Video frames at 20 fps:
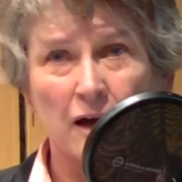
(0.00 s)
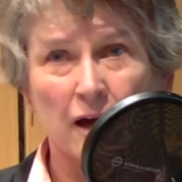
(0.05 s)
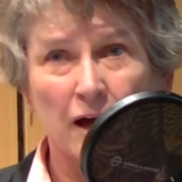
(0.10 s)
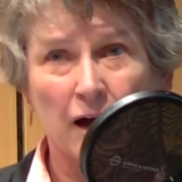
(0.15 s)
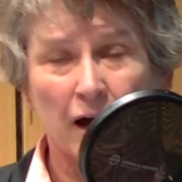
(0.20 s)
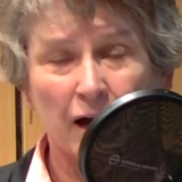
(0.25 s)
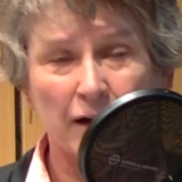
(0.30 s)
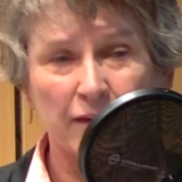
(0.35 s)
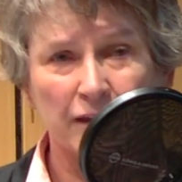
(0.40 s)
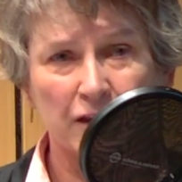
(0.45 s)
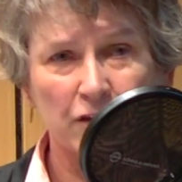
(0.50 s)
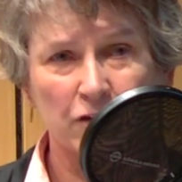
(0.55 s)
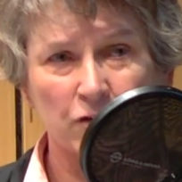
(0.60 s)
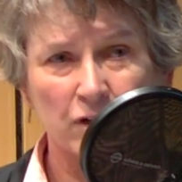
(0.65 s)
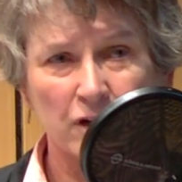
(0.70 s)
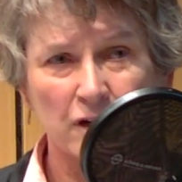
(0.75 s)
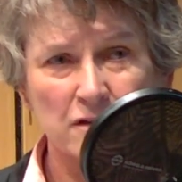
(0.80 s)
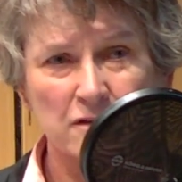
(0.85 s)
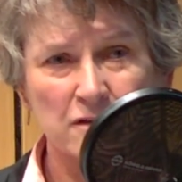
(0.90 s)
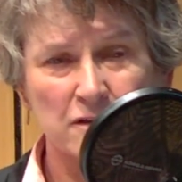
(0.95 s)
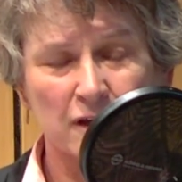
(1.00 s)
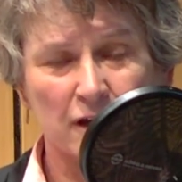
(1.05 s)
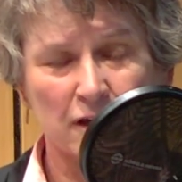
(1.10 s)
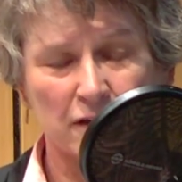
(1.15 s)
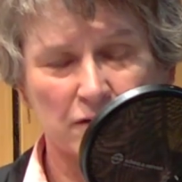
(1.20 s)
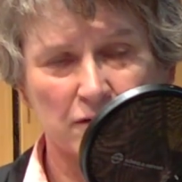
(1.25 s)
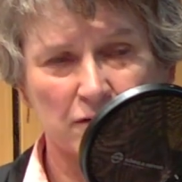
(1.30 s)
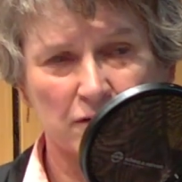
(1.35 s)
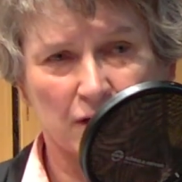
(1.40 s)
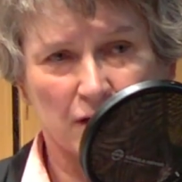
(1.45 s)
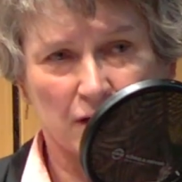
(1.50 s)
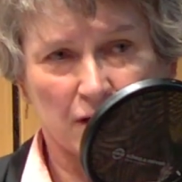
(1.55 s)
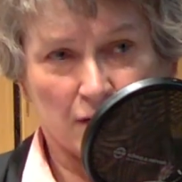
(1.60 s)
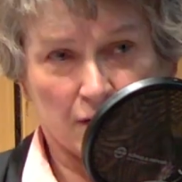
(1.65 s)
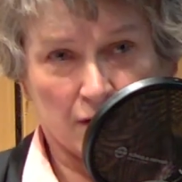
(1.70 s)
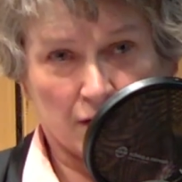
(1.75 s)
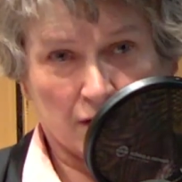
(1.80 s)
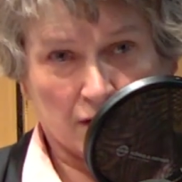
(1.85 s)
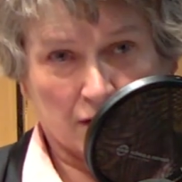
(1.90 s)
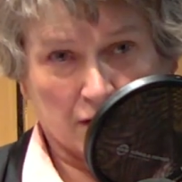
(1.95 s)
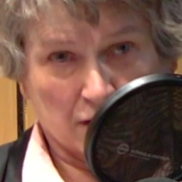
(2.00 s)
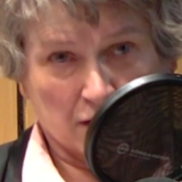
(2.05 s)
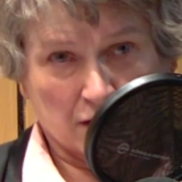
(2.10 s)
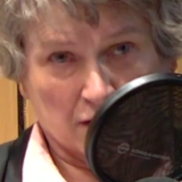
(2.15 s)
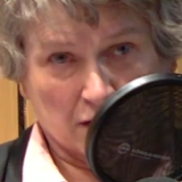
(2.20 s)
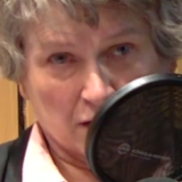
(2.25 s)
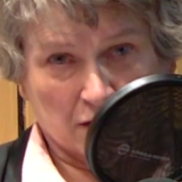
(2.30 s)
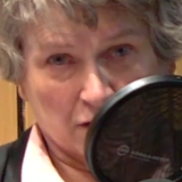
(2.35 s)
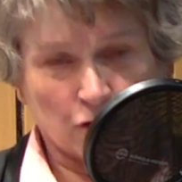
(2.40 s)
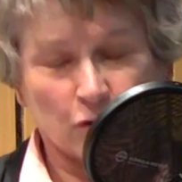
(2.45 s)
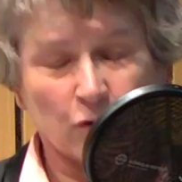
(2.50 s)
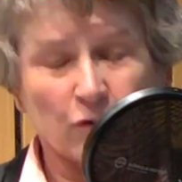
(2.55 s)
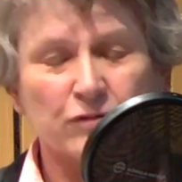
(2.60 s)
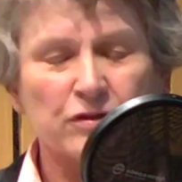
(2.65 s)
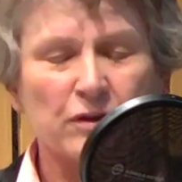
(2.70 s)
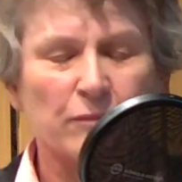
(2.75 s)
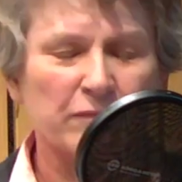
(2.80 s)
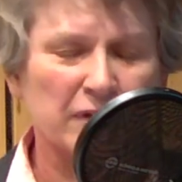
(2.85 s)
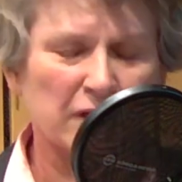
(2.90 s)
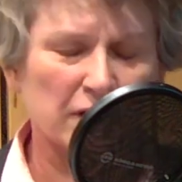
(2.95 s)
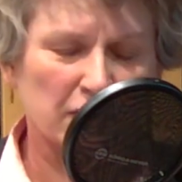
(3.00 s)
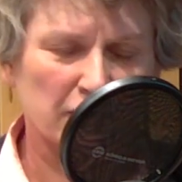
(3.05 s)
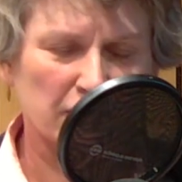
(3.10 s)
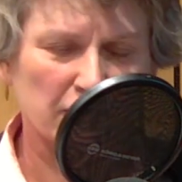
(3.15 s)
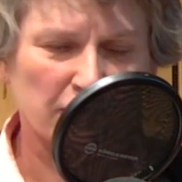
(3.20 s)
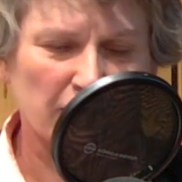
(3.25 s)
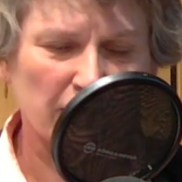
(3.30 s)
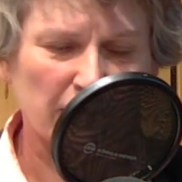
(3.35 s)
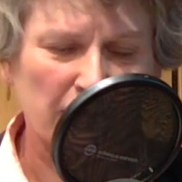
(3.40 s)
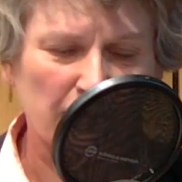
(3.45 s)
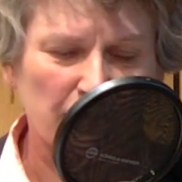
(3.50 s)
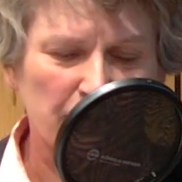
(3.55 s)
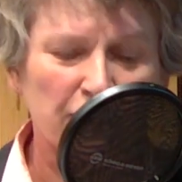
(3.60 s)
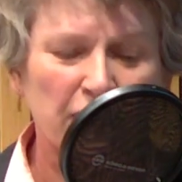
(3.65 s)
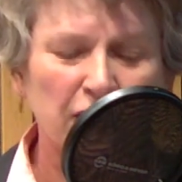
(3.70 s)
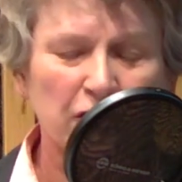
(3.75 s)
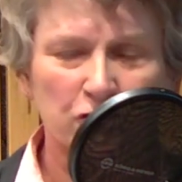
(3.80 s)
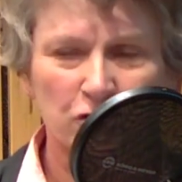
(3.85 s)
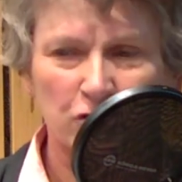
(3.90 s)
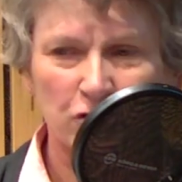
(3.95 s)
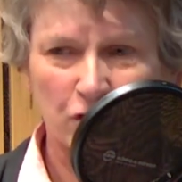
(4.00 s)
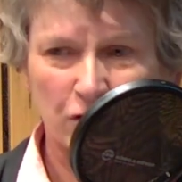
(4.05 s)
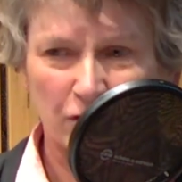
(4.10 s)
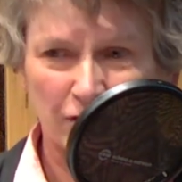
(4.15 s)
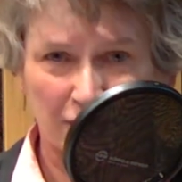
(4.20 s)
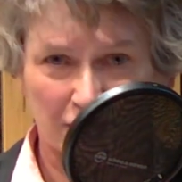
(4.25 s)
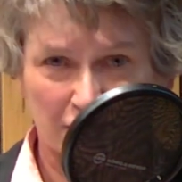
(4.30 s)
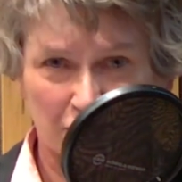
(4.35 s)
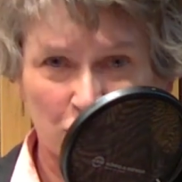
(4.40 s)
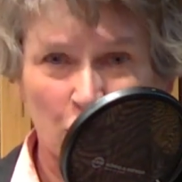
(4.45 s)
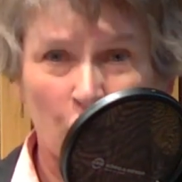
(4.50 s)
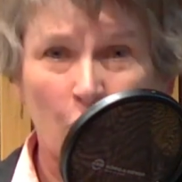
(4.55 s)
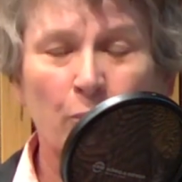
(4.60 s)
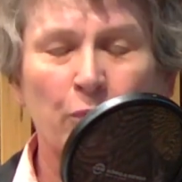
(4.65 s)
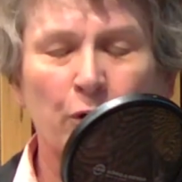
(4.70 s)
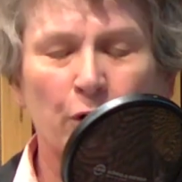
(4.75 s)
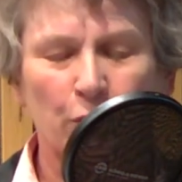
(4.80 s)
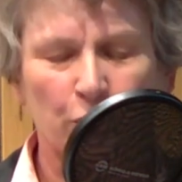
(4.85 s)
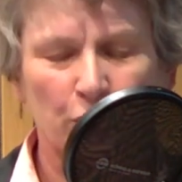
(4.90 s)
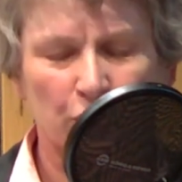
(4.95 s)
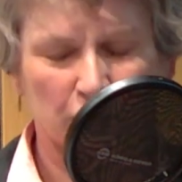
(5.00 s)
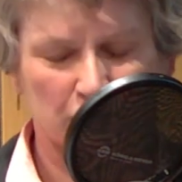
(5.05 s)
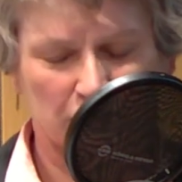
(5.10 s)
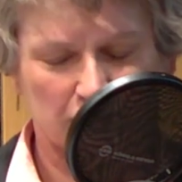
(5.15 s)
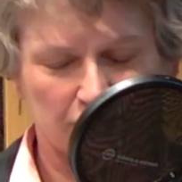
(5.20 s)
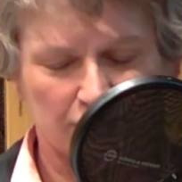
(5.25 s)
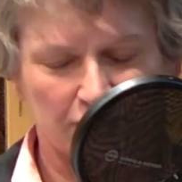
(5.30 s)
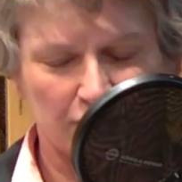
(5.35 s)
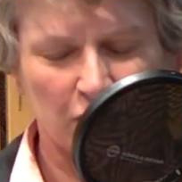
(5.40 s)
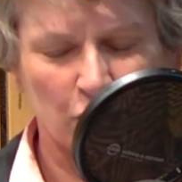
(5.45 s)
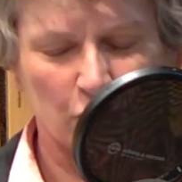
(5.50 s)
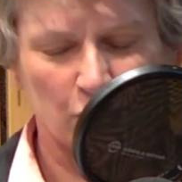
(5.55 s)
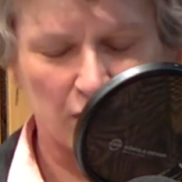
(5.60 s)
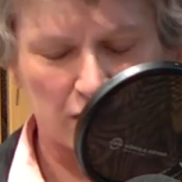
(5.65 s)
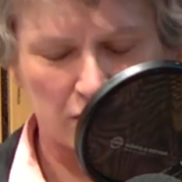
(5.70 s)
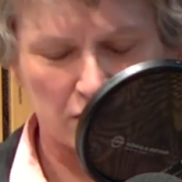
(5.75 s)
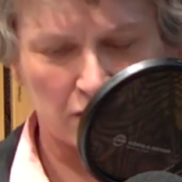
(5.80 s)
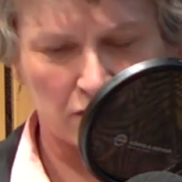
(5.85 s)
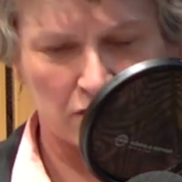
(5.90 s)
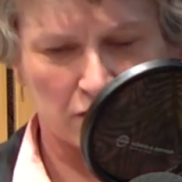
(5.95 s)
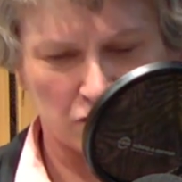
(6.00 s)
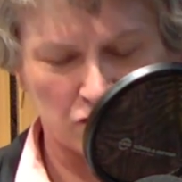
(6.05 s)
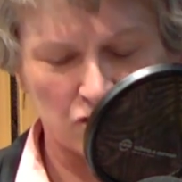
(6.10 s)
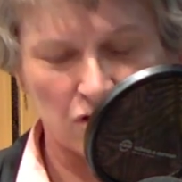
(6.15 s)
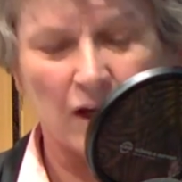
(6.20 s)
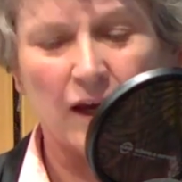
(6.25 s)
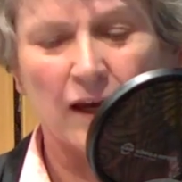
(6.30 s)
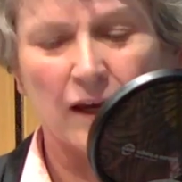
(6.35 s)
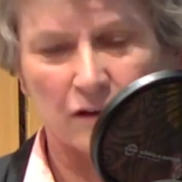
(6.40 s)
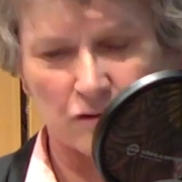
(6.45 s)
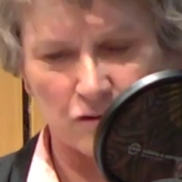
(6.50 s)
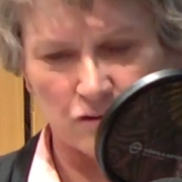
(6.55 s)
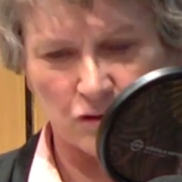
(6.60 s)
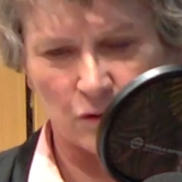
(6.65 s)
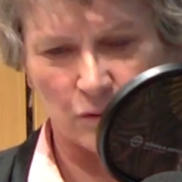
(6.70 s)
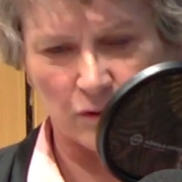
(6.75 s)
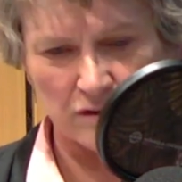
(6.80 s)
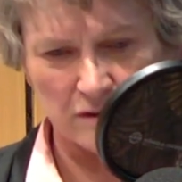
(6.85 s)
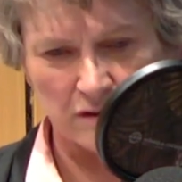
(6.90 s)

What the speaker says: I think there is that, if something, it feels that it's not broken, it doesn't change. So it's the